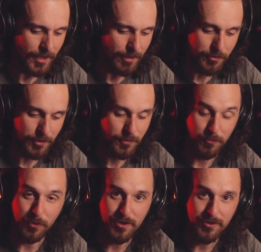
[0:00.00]
everything
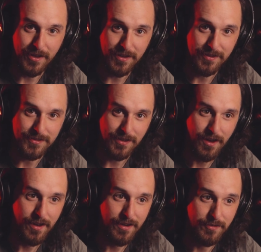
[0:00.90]
went well and
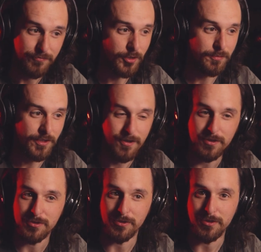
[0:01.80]
I filmed it
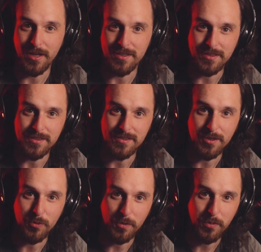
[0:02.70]
all so you guys can
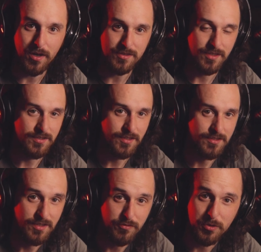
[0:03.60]
see what the process
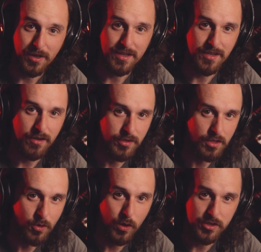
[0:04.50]
is. If you guys have
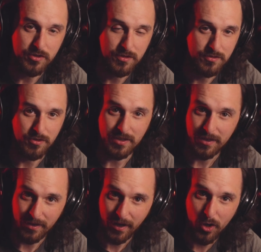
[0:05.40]
any questions or
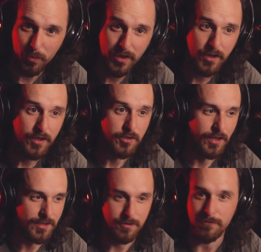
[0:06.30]
needed help, you
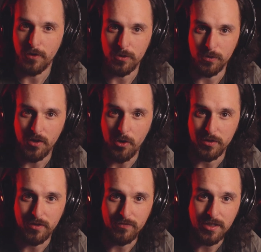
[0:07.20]
guys can follow along
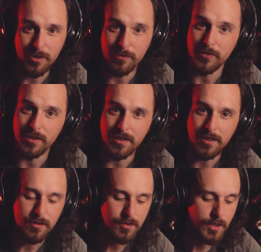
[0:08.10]
with the video if you
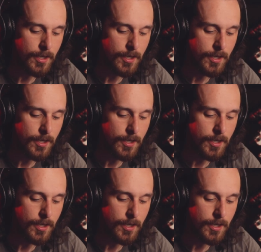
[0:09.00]
need.